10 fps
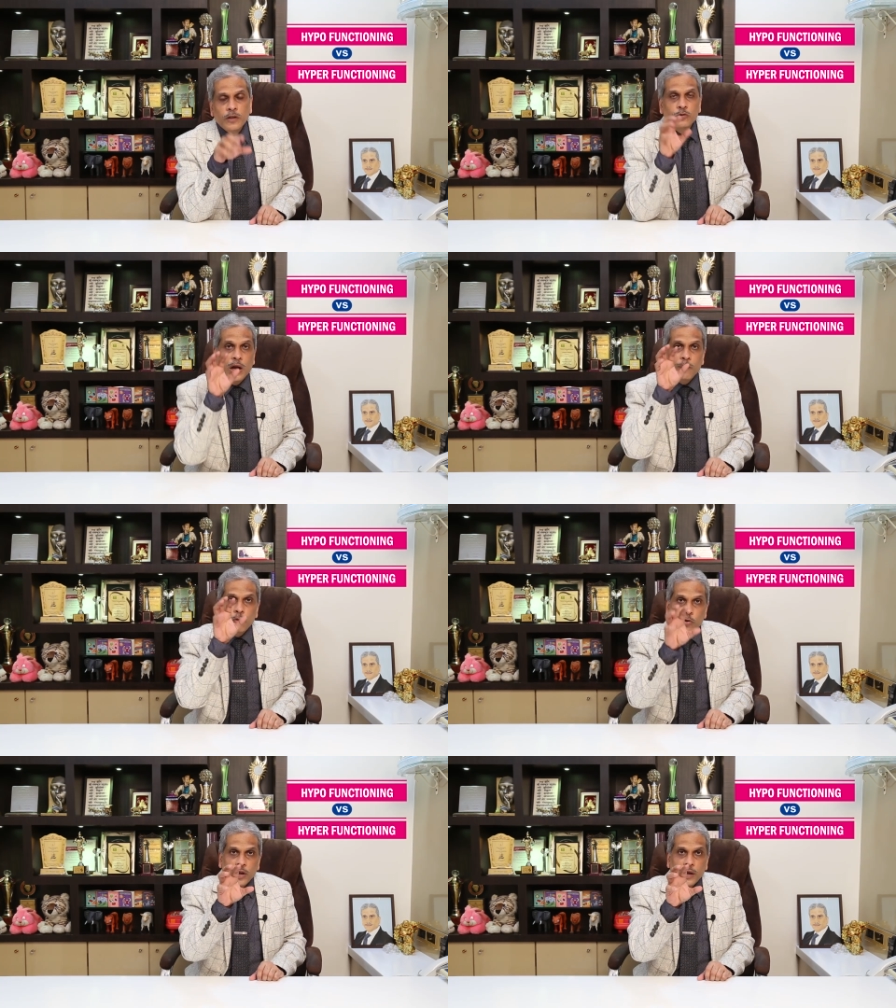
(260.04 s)
So I am
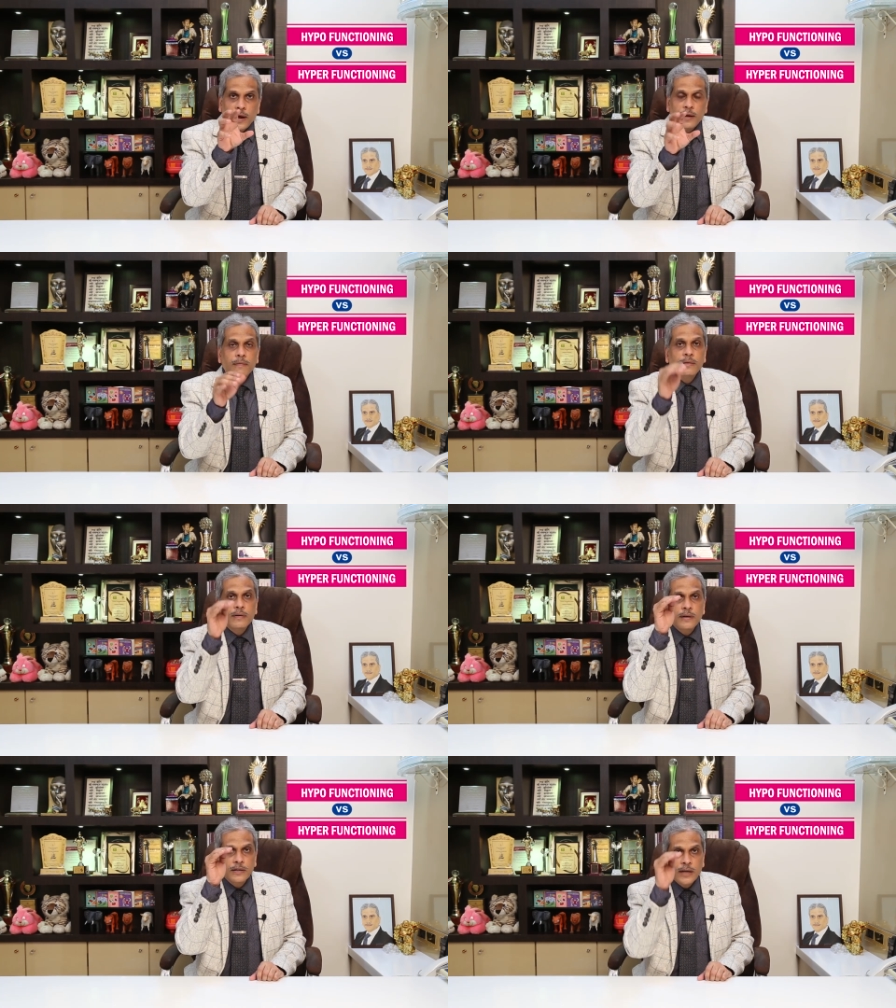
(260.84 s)
looking at,
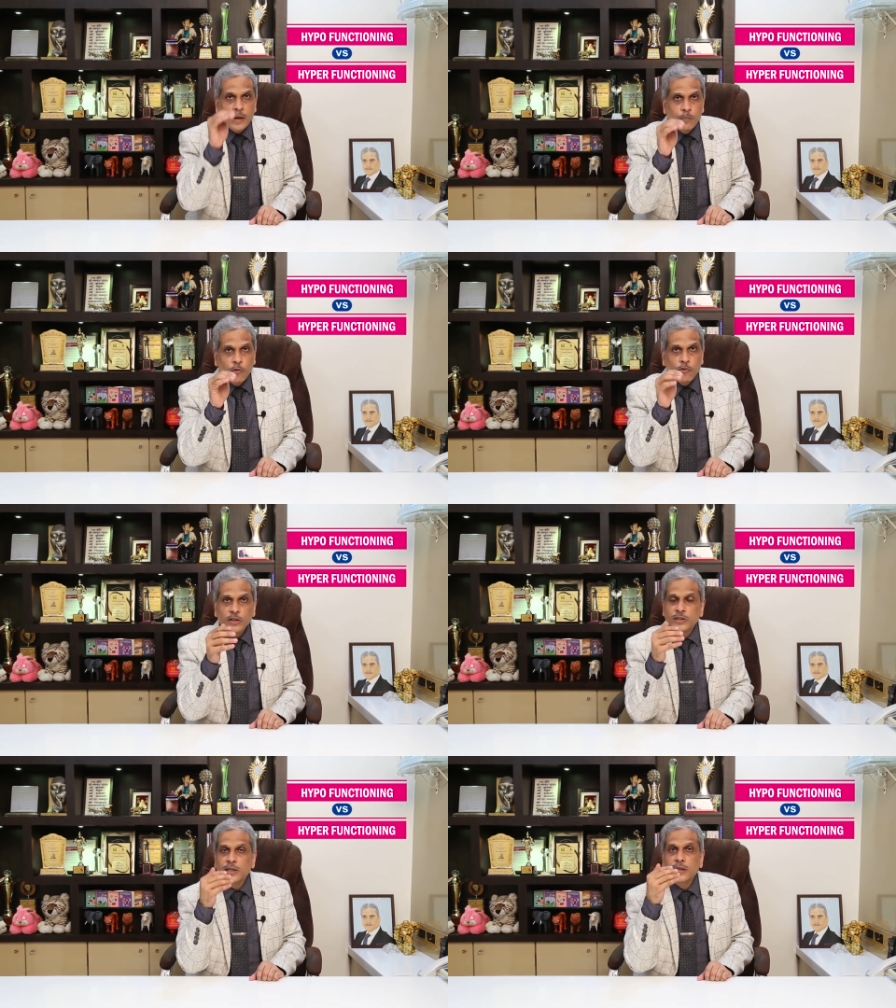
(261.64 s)
it is hypo
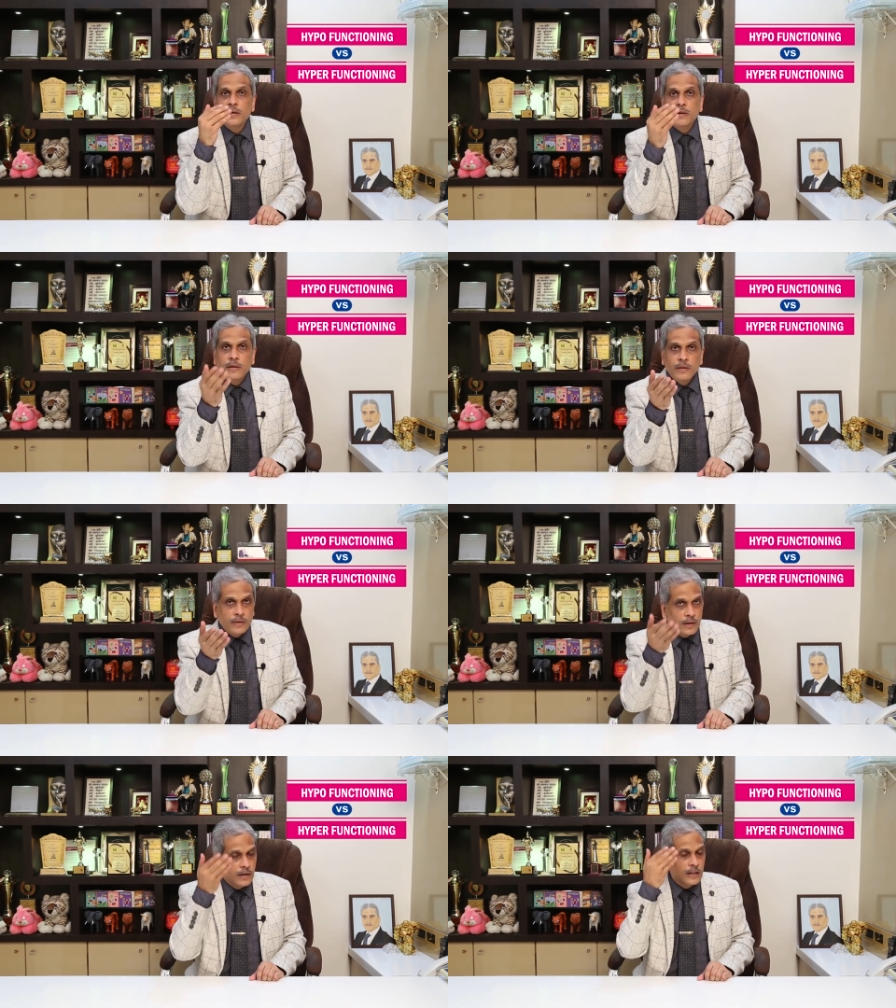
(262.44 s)
functioning,
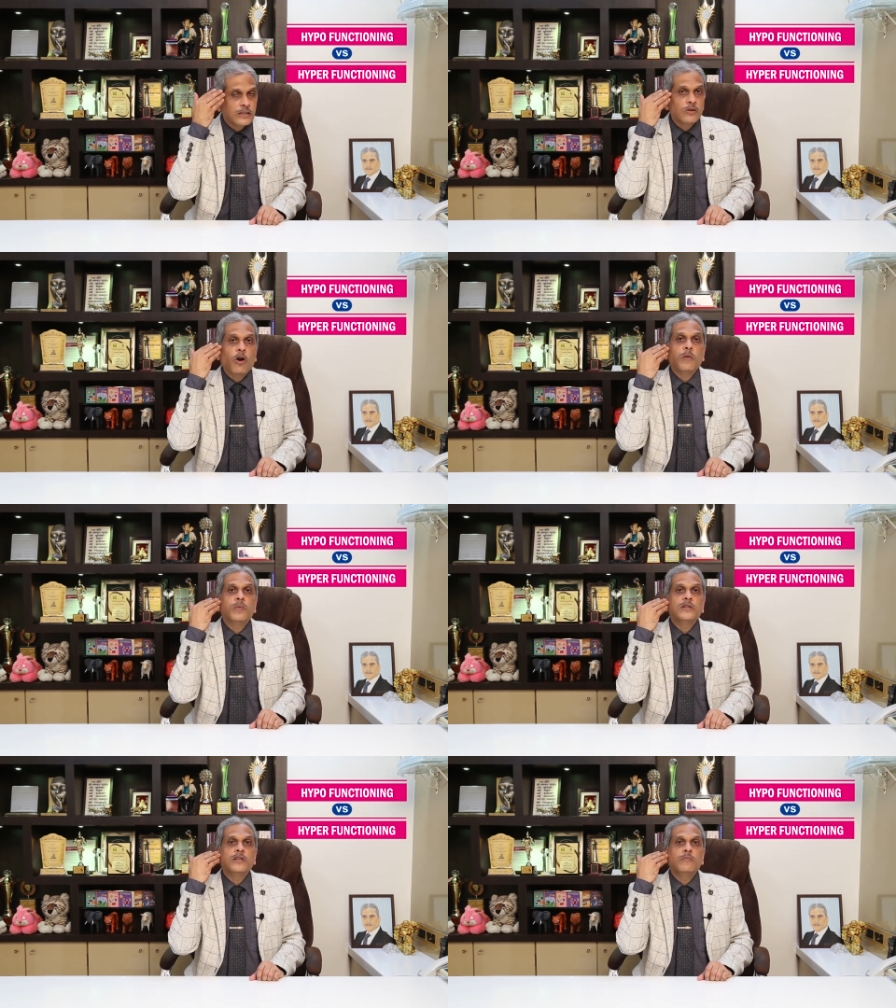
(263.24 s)
it is not
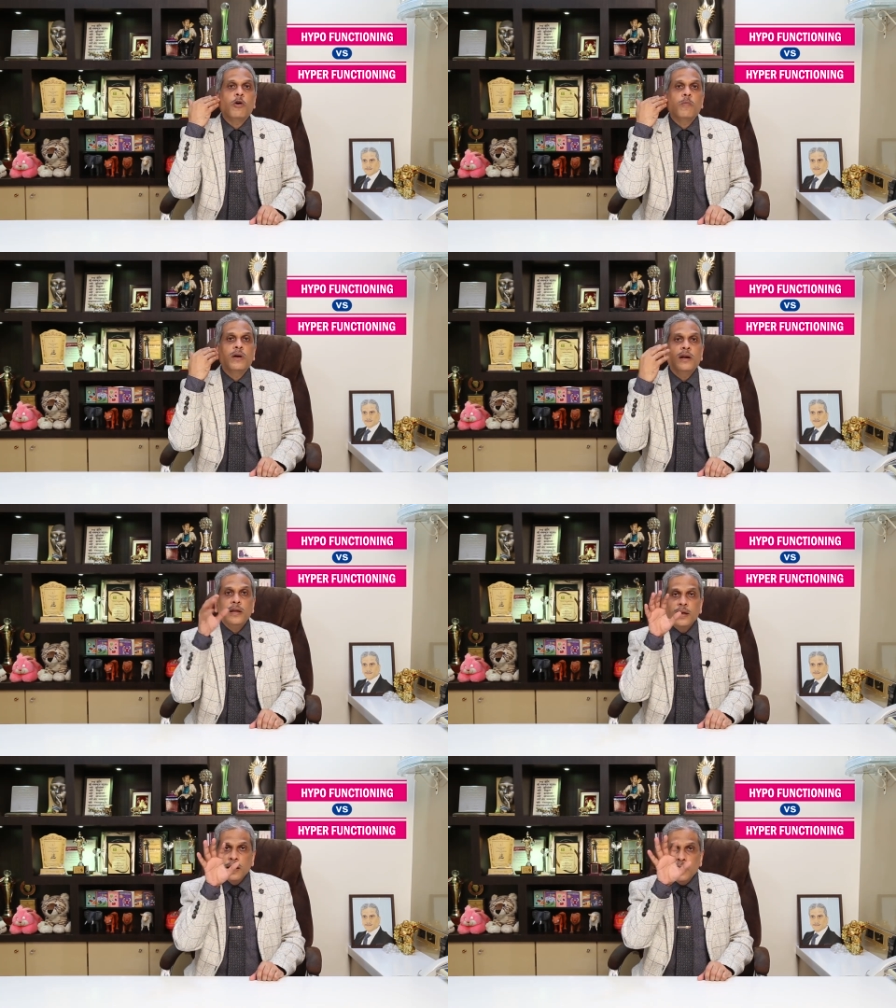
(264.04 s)
perceived properly.